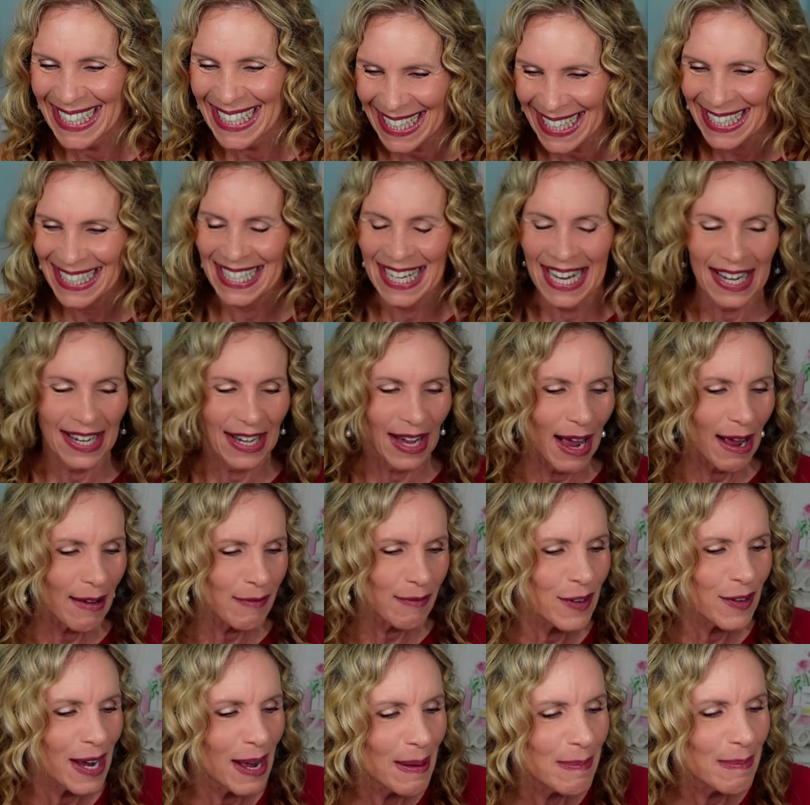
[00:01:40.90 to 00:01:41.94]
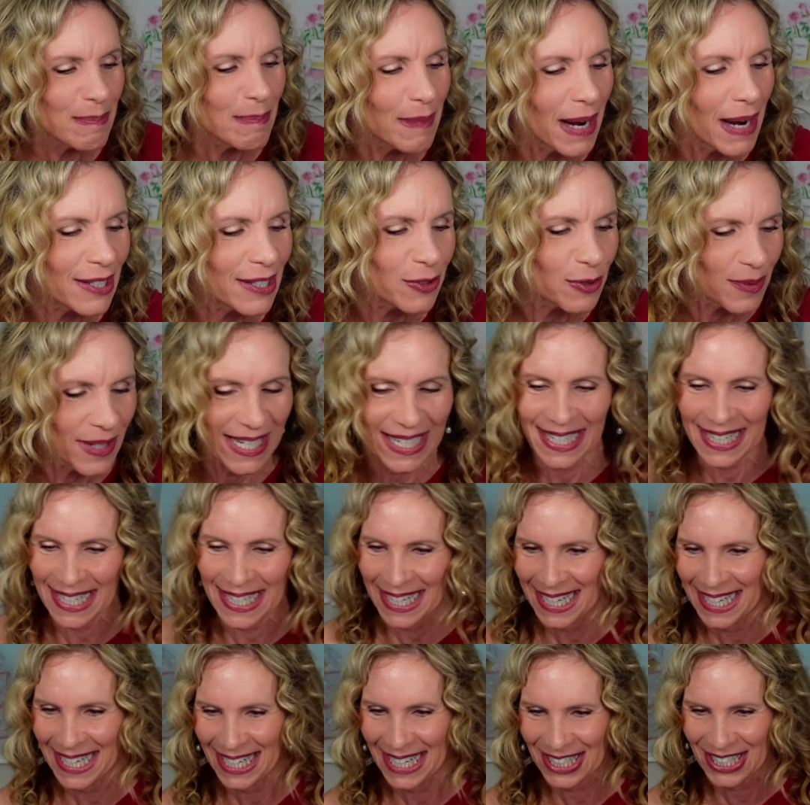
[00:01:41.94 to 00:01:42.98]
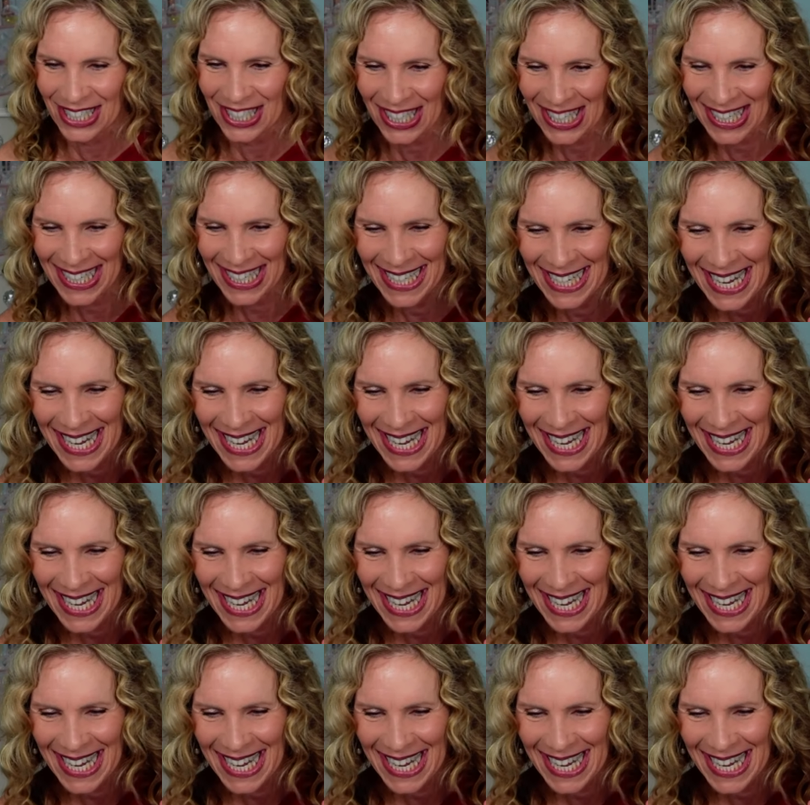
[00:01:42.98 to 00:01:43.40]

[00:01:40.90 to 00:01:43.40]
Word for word: yeah, I've got my drink here,